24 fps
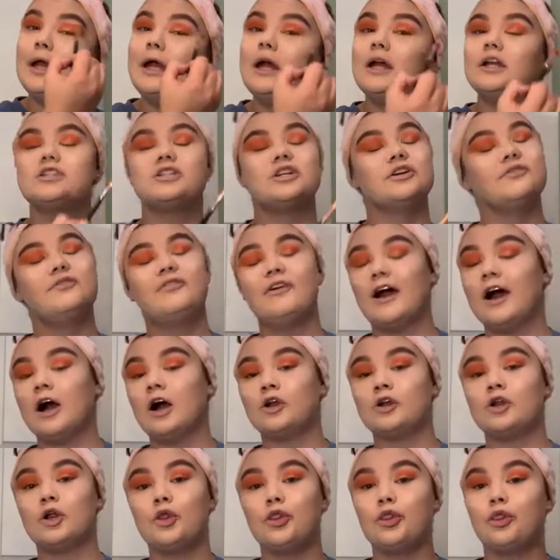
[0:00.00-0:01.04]
and she
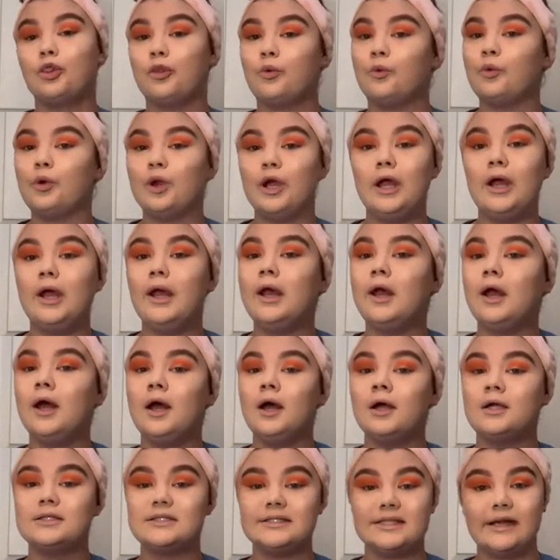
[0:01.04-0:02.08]
found 3
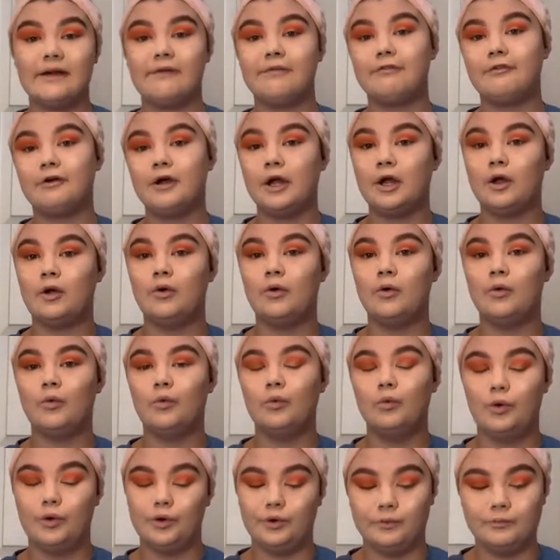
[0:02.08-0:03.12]
different
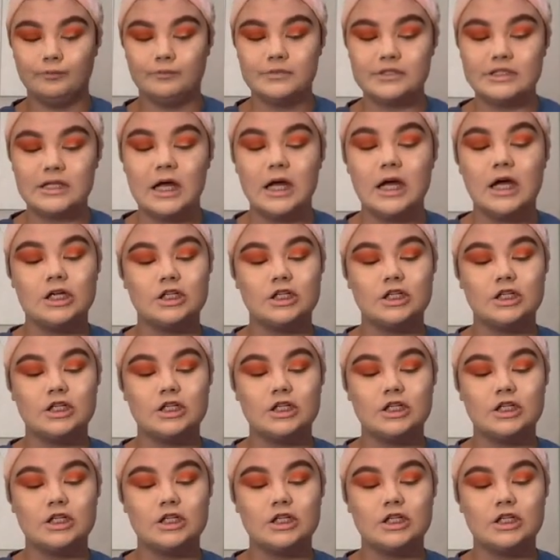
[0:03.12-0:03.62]
wounds.